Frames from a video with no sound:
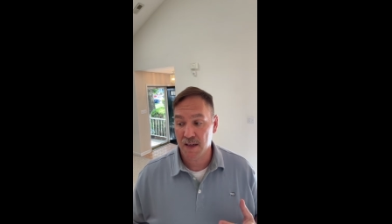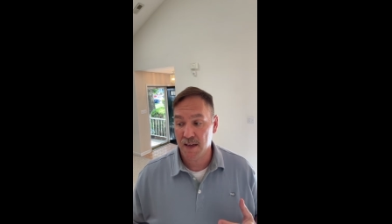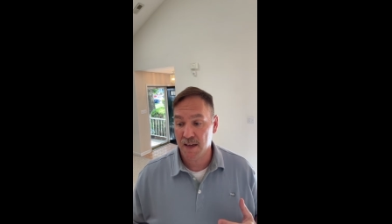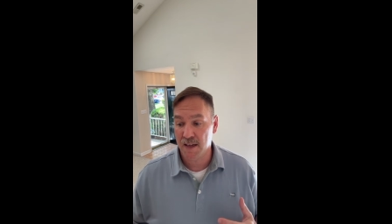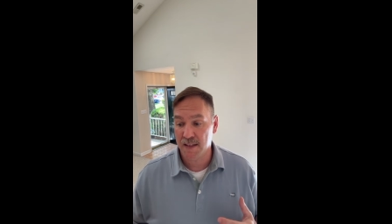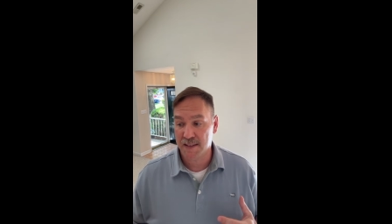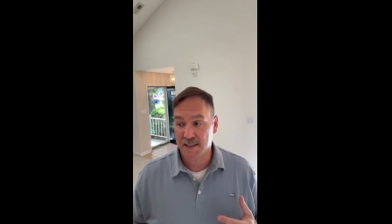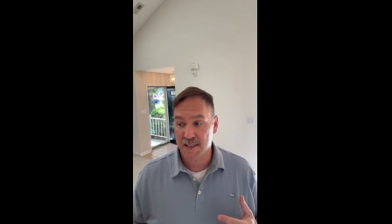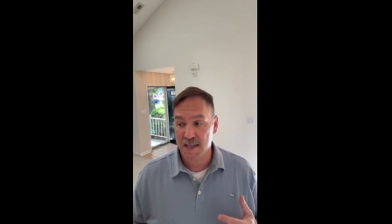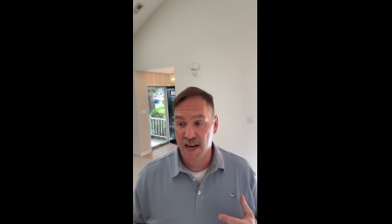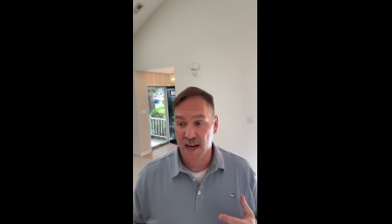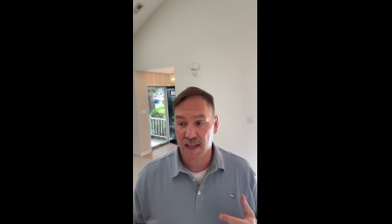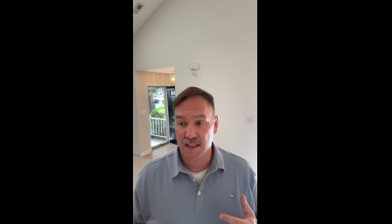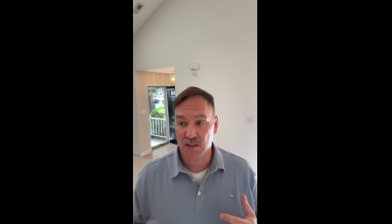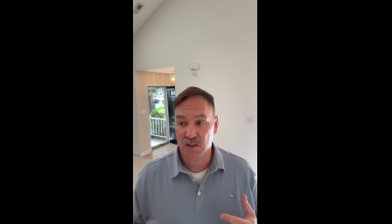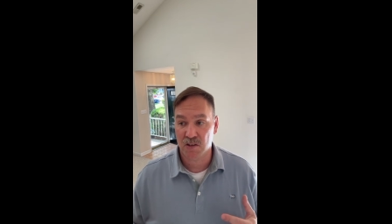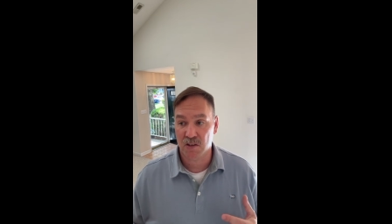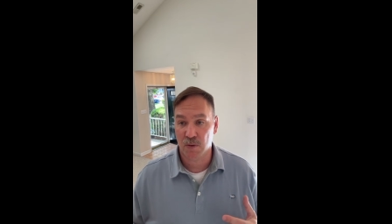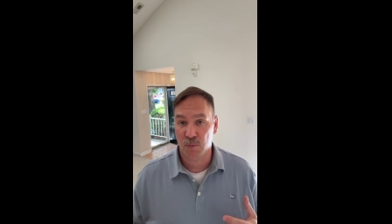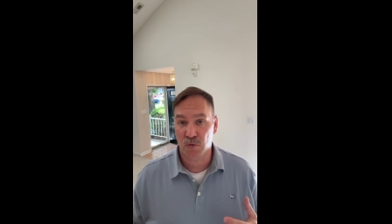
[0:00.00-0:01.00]
it's not
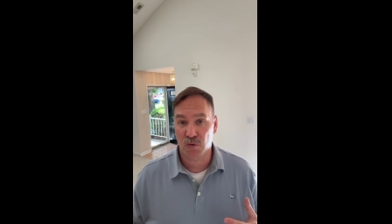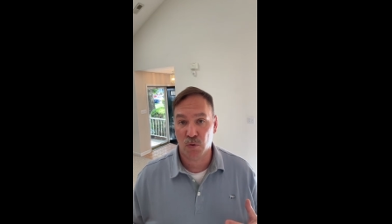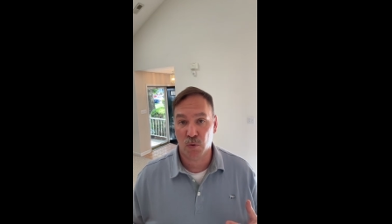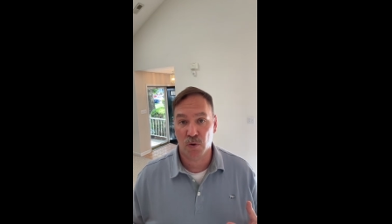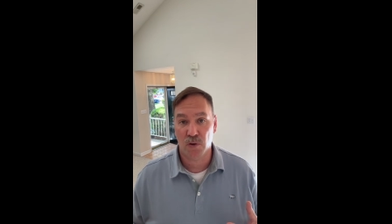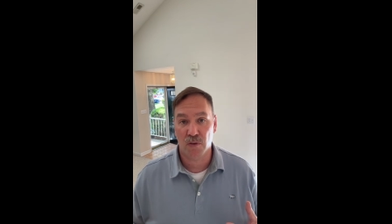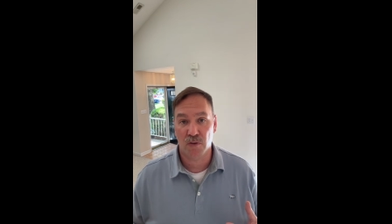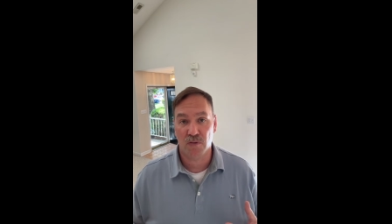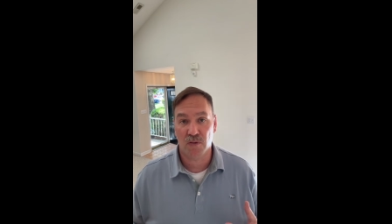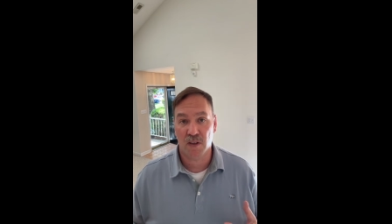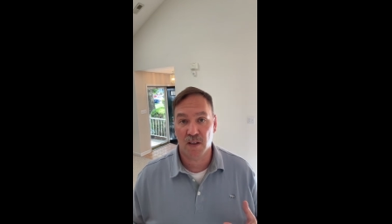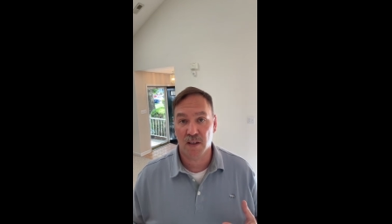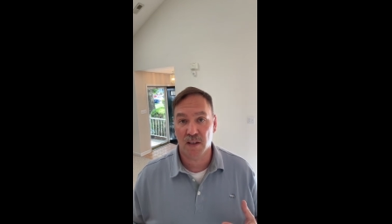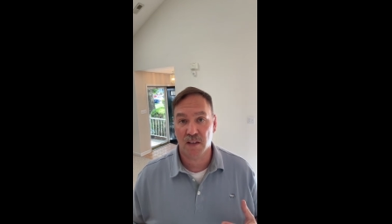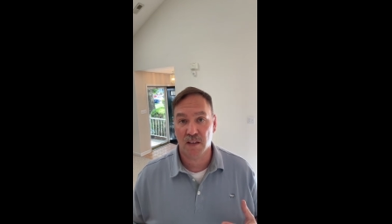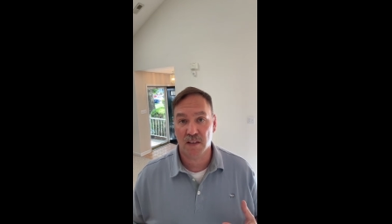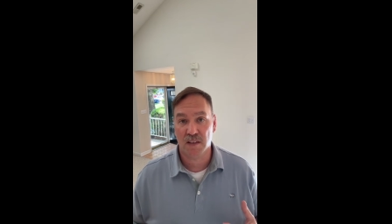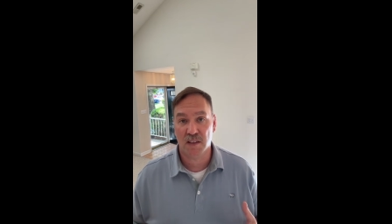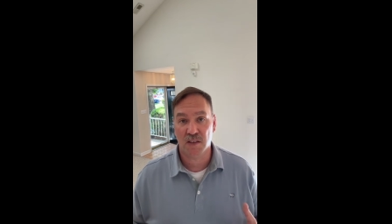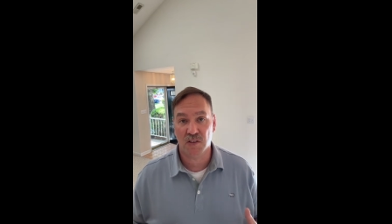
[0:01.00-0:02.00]
some sort
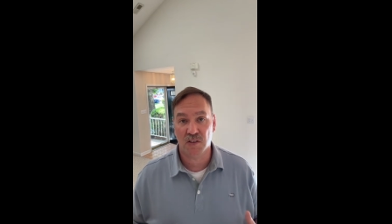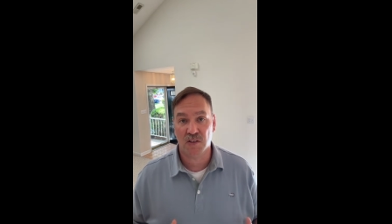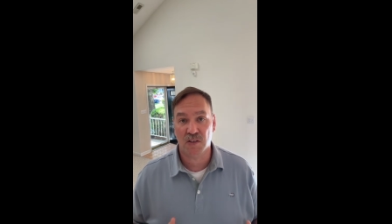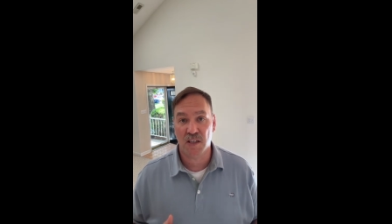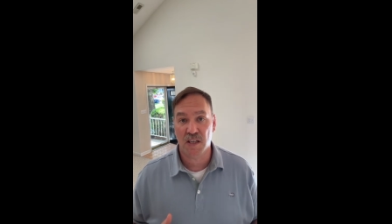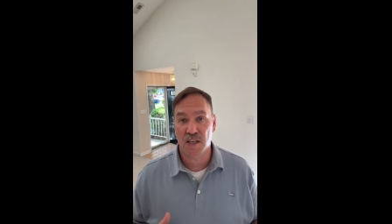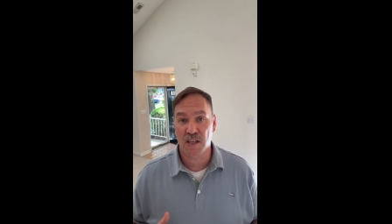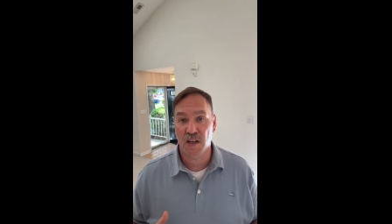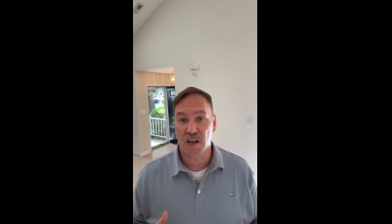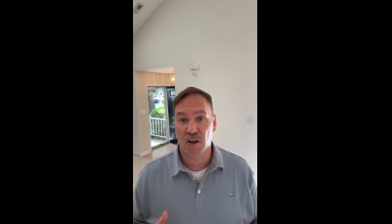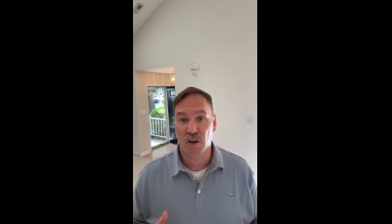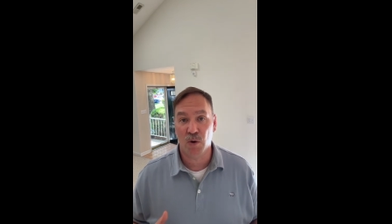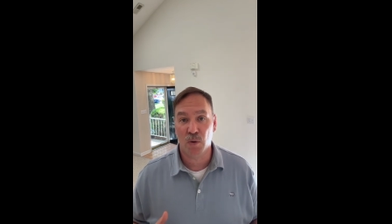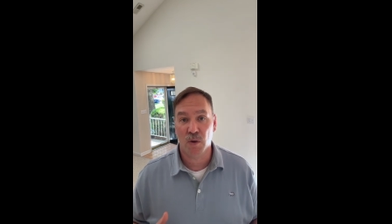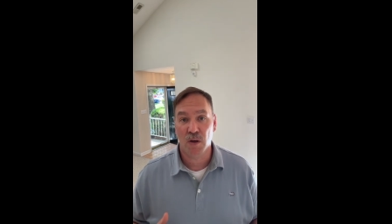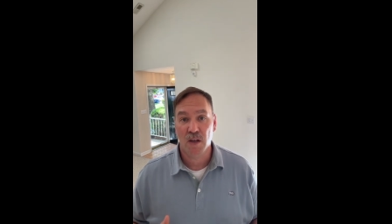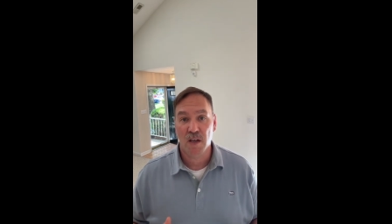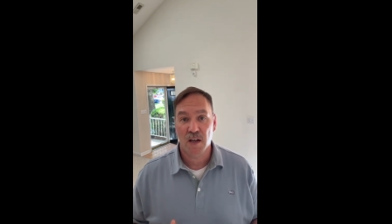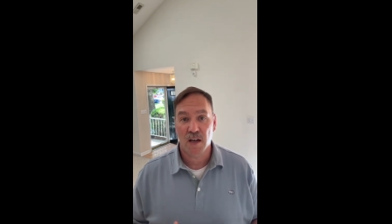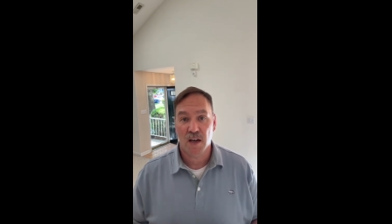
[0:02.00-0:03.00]
of casino
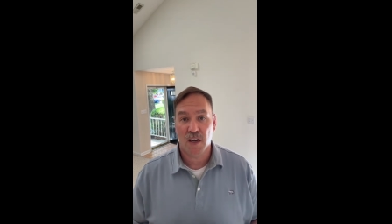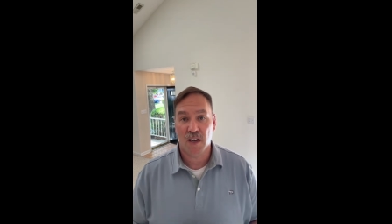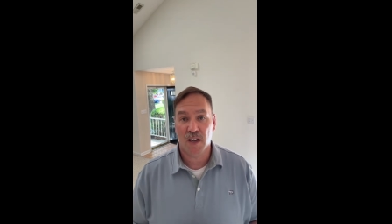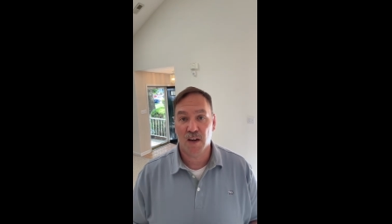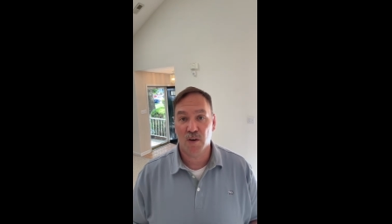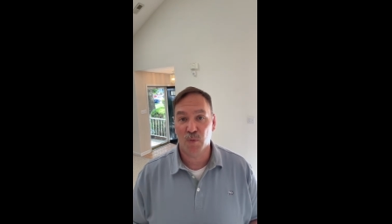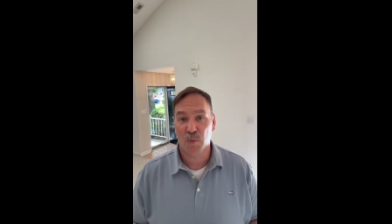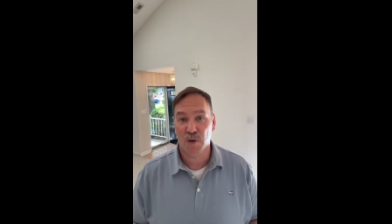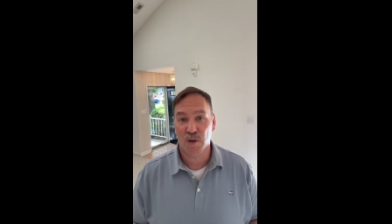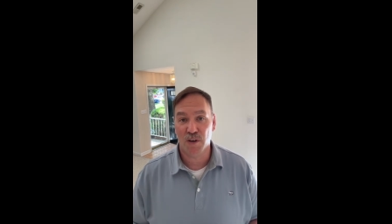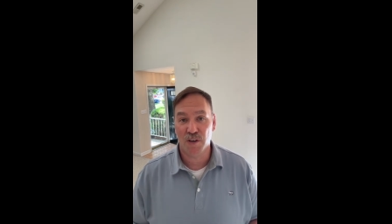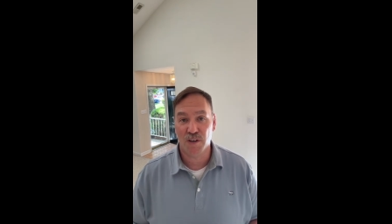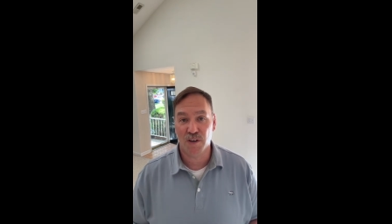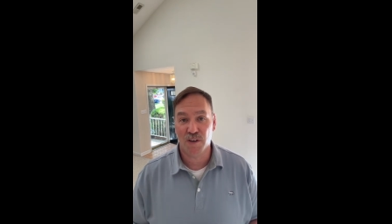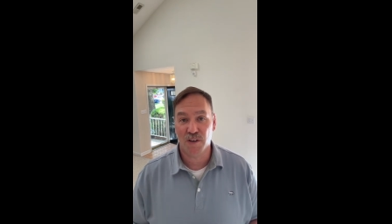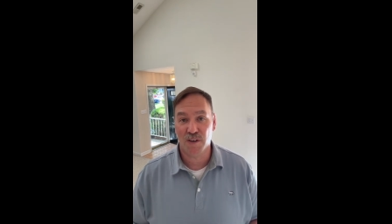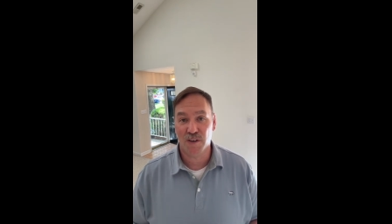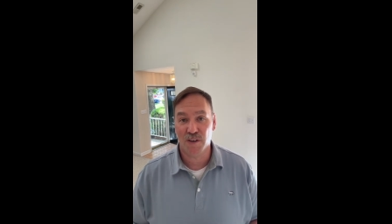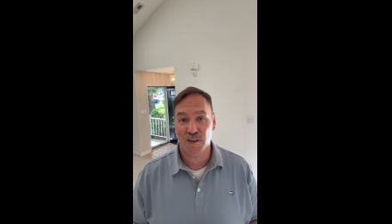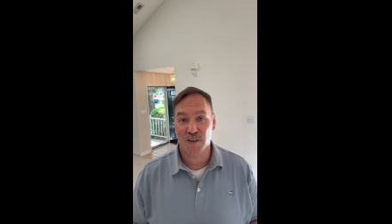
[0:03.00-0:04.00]
where
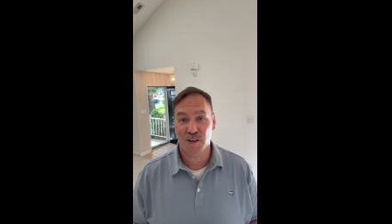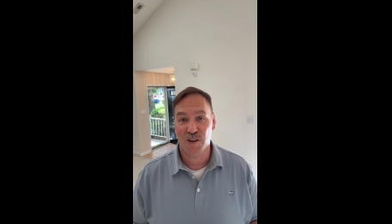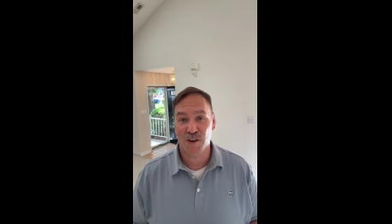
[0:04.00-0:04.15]
you're